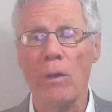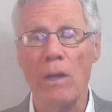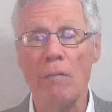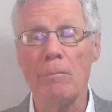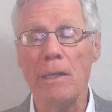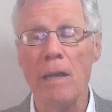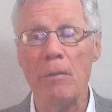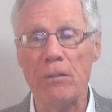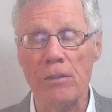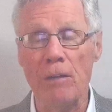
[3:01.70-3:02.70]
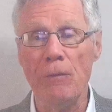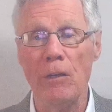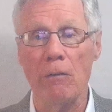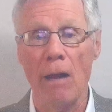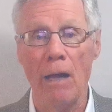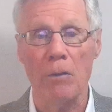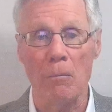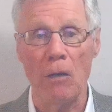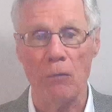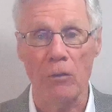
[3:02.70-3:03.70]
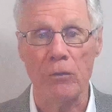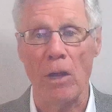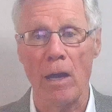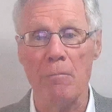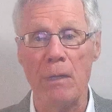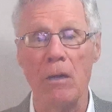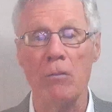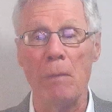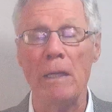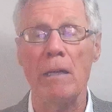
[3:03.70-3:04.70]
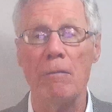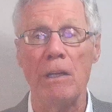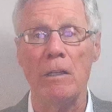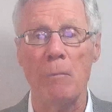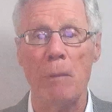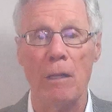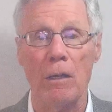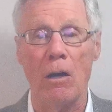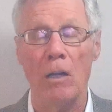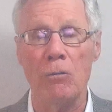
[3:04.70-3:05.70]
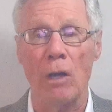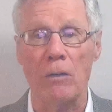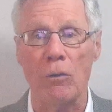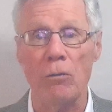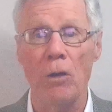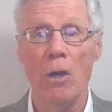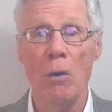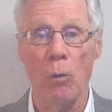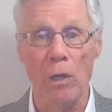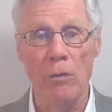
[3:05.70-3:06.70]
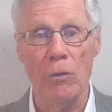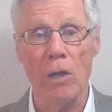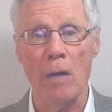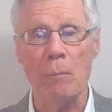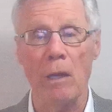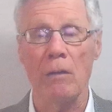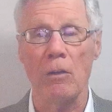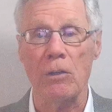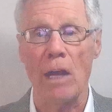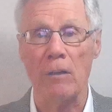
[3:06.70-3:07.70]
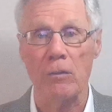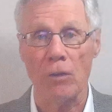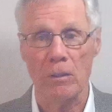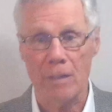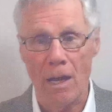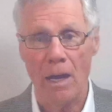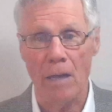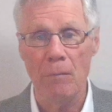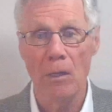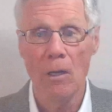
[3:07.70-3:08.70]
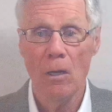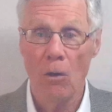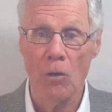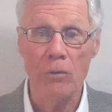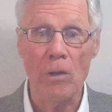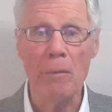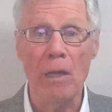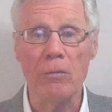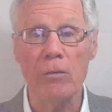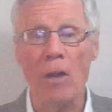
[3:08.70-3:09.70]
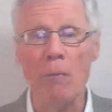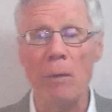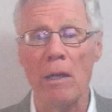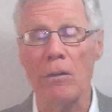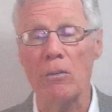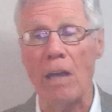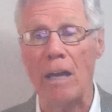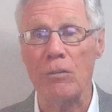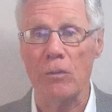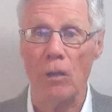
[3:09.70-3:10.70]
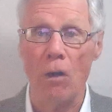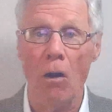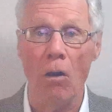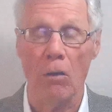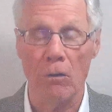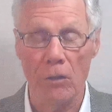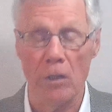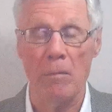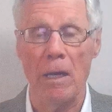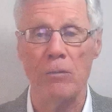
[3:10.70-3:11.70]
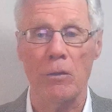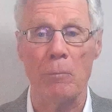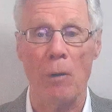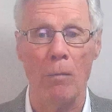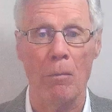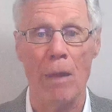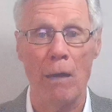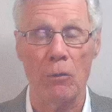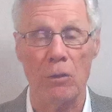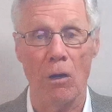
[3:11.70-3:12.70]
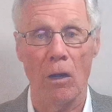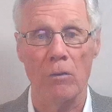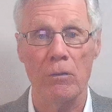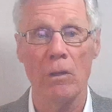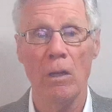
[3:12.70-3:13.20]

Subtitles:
the government had been sniffing around about this time because many of the independent contractors were either not paying their taxes on time or in some cases not paying their taxes at all. You can imagine the problem that would cause.